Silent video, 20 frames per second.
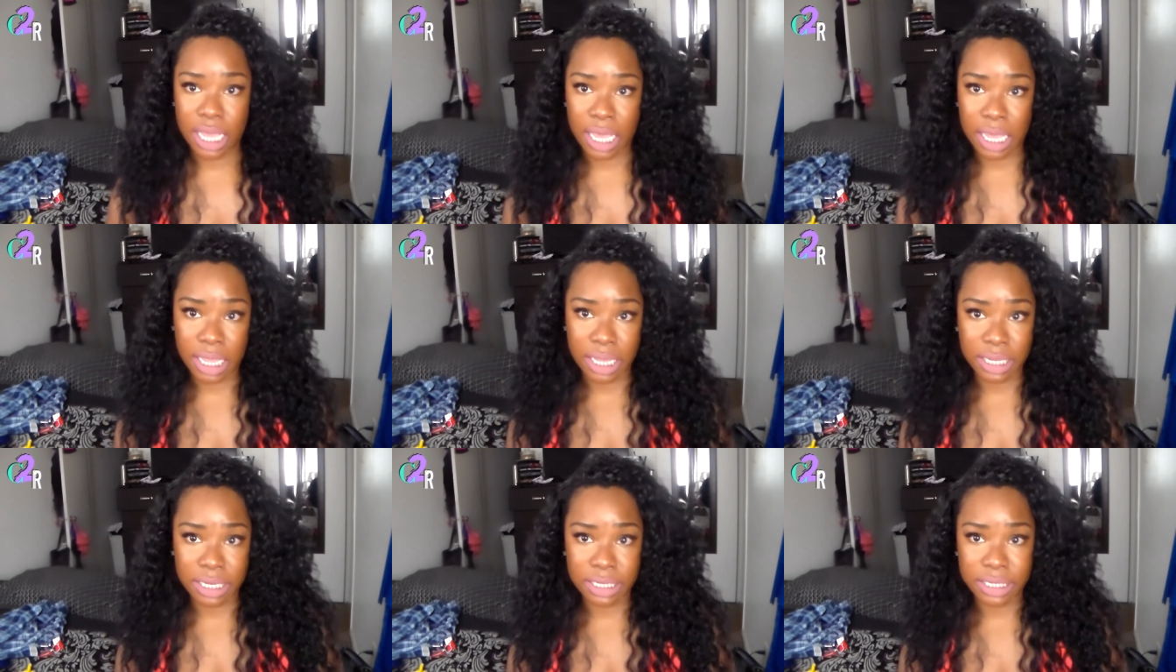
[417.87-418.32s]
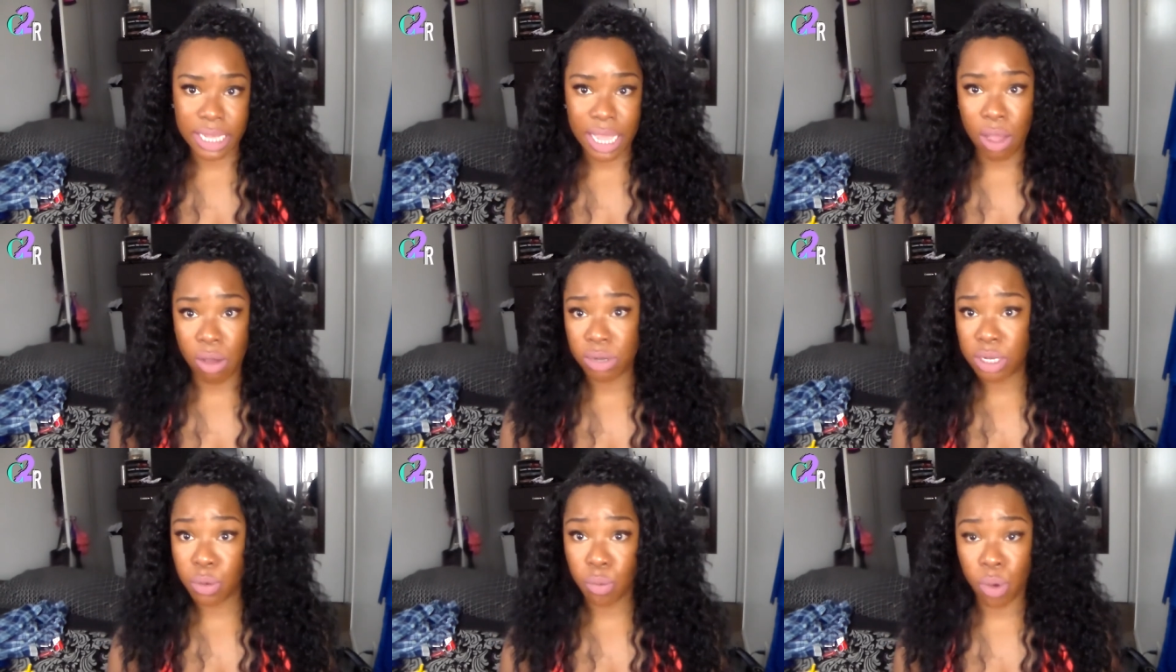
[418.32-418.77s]
and
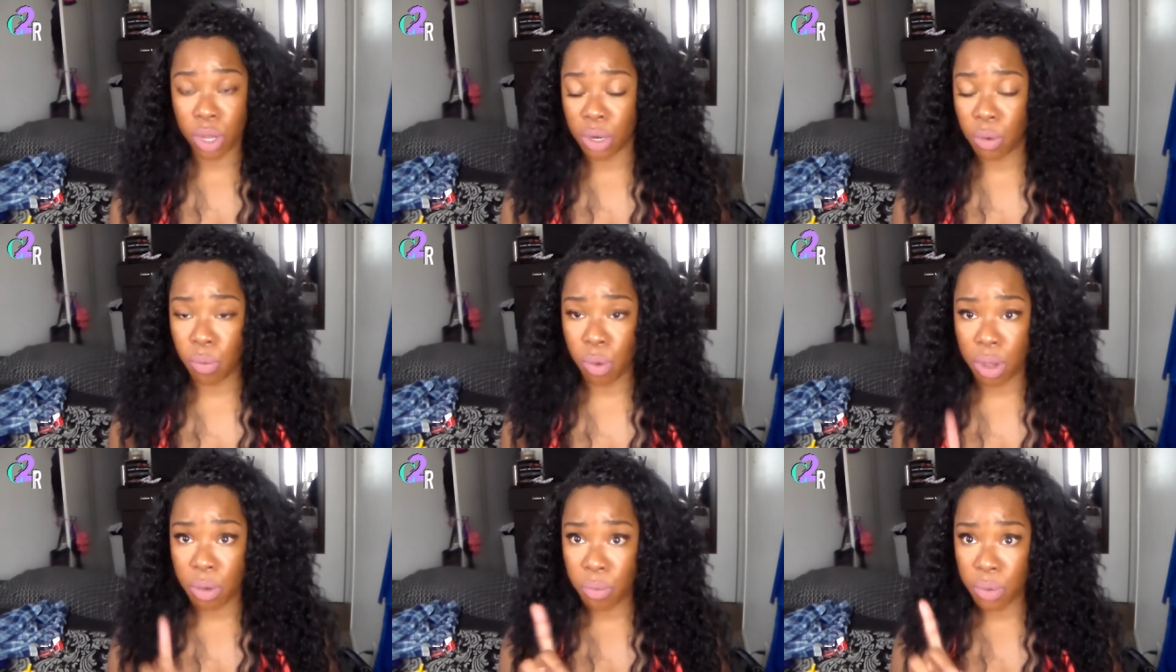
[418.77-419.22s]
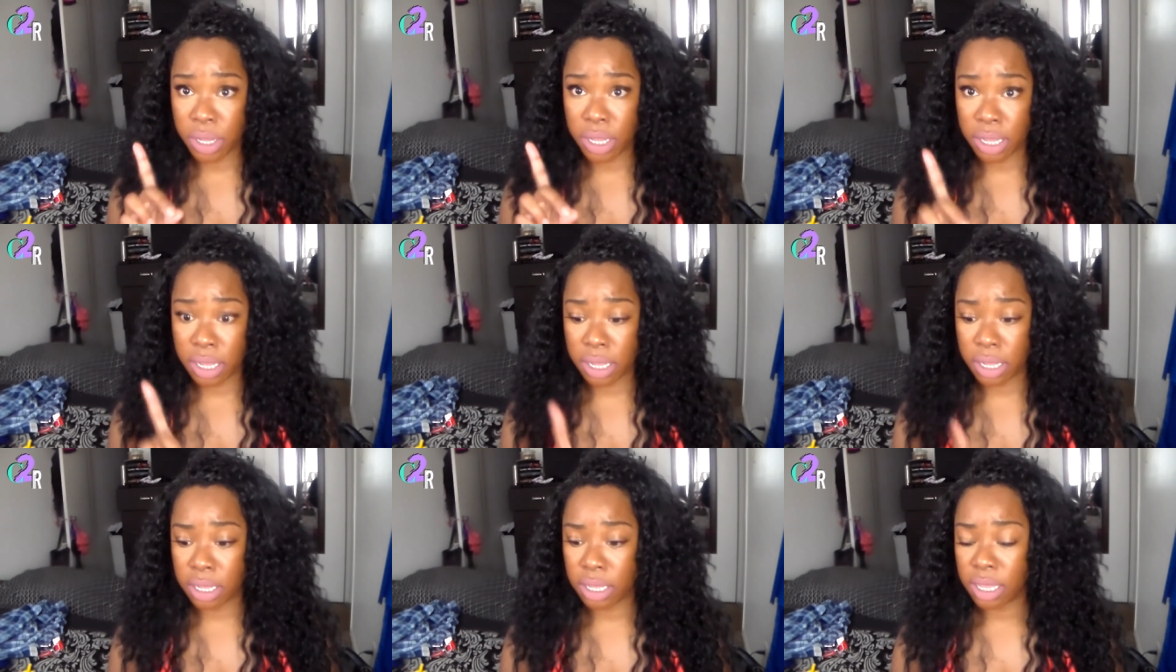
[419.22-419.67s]
I only wanted one
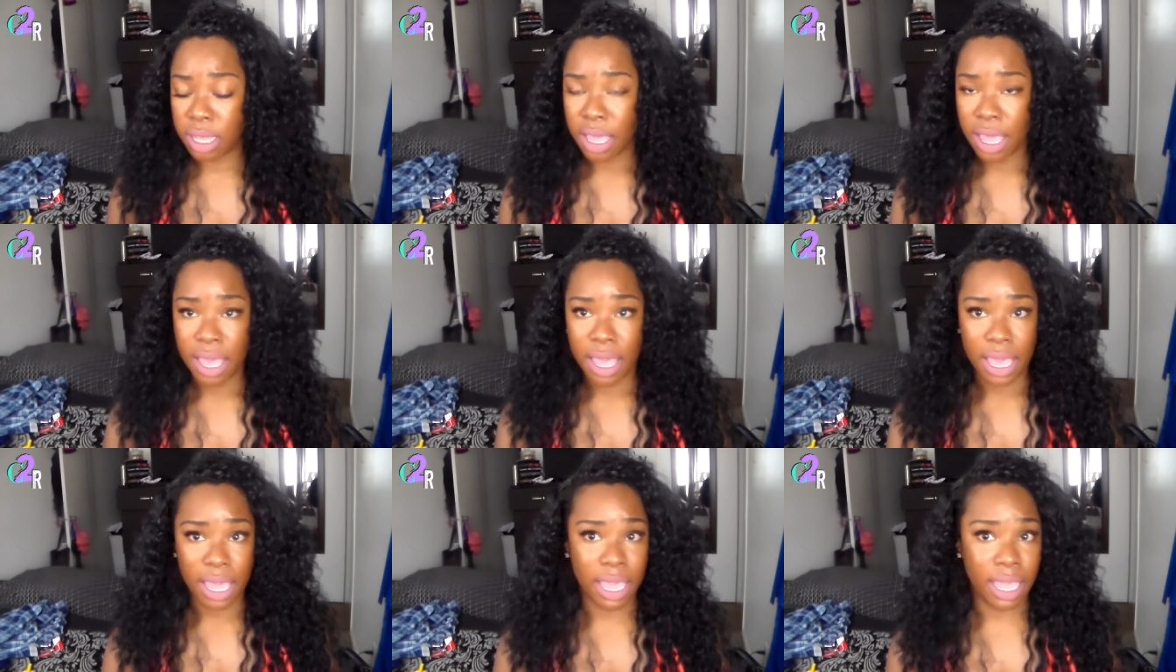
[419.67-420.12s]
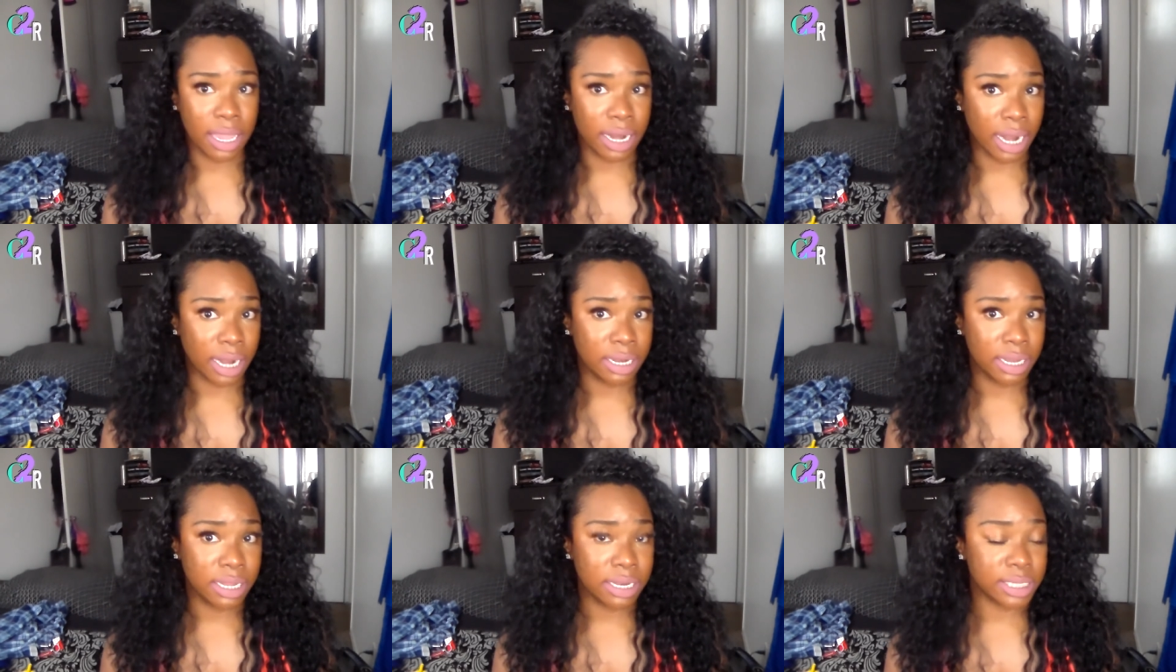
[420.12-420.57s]
wig,
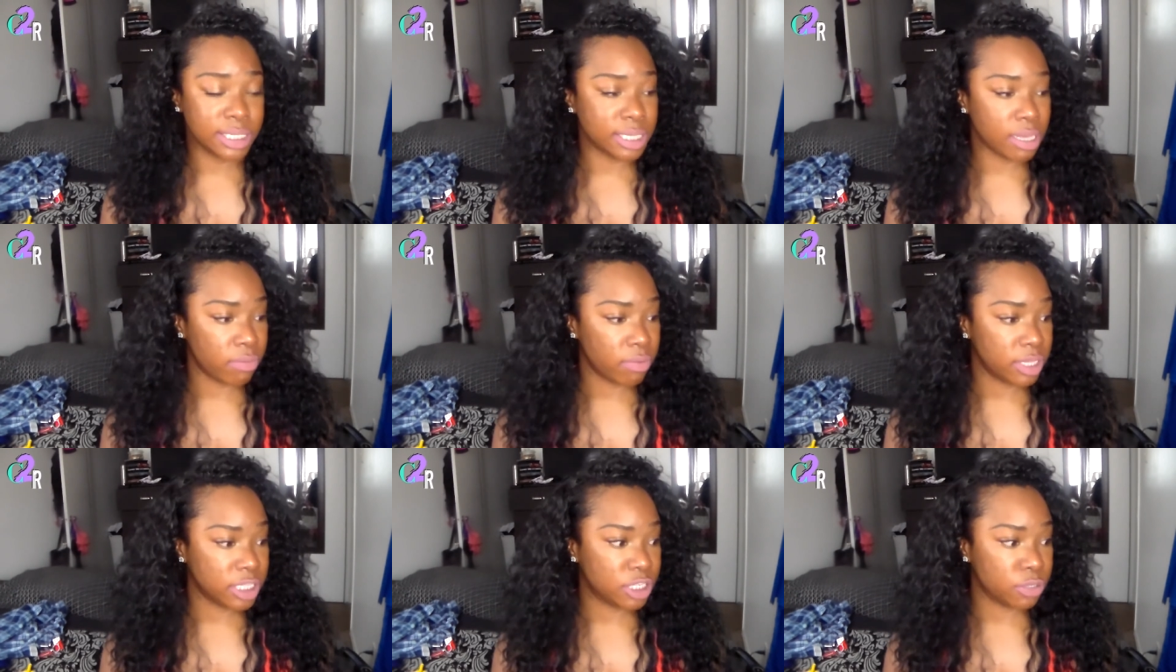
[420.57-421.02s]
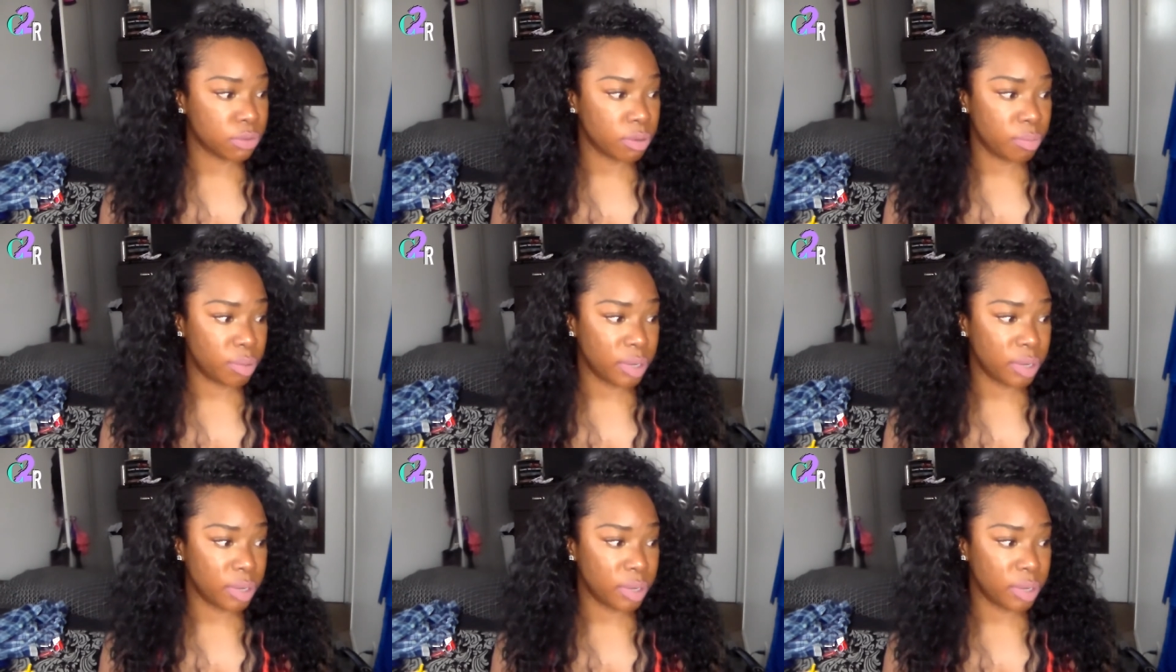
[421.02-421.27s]
and I needed something to